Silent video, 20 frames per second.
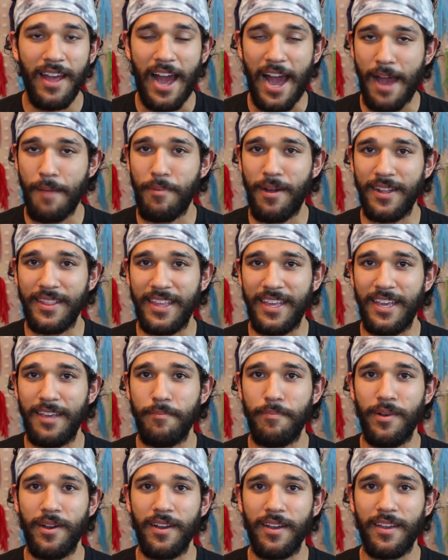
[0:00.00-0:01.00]
I bought the
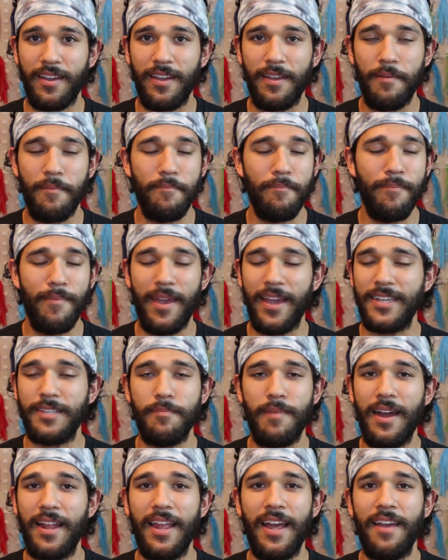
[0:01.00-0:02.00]
ebook, makes
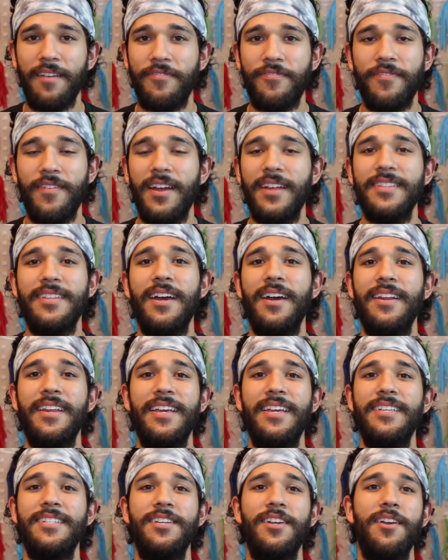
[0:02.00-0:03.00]
my life a ton
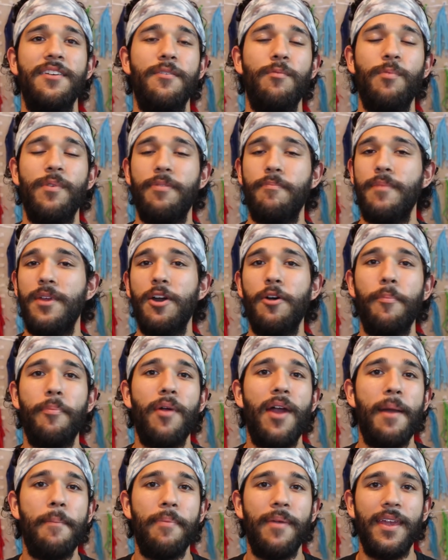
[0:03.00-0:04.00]
easier with meal
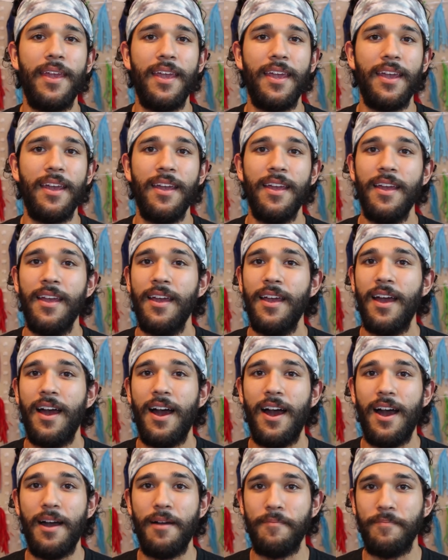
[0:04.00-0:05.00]
prepping,
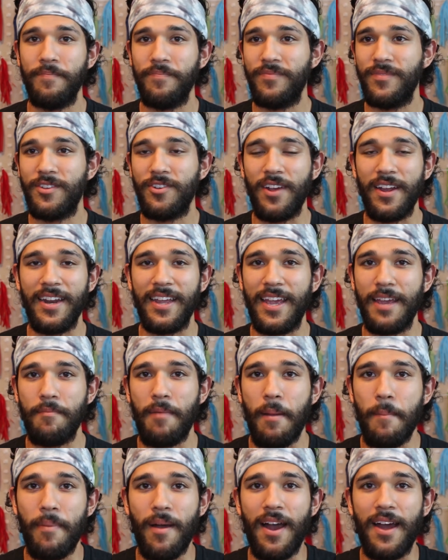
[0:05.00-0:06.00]
um, trying to get
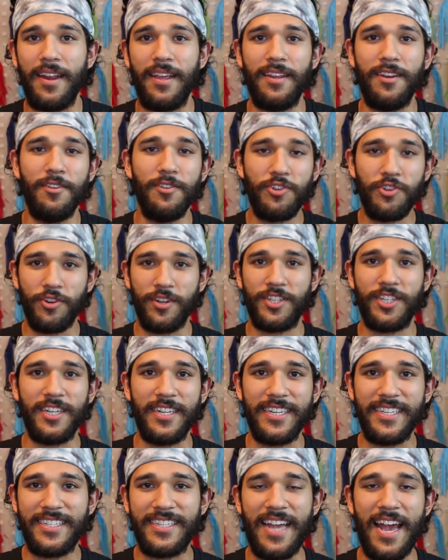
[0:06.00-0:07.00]
my body
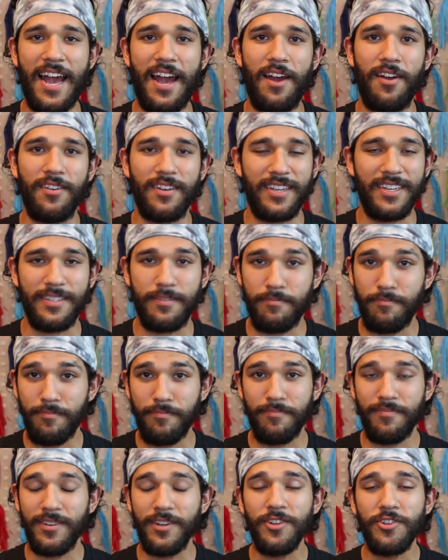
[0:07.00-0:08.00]
nutritionally sound, because
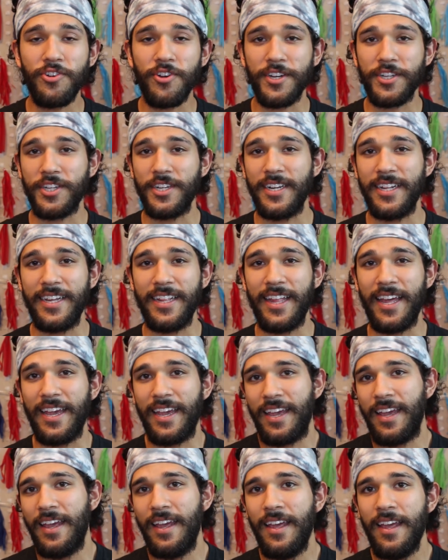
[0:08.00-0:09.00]
nutritionally,
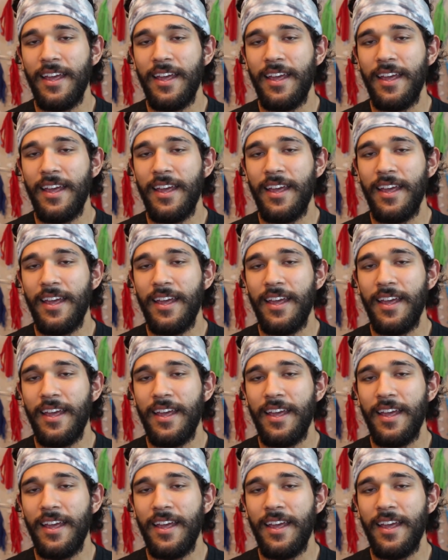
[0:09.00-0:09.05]
like,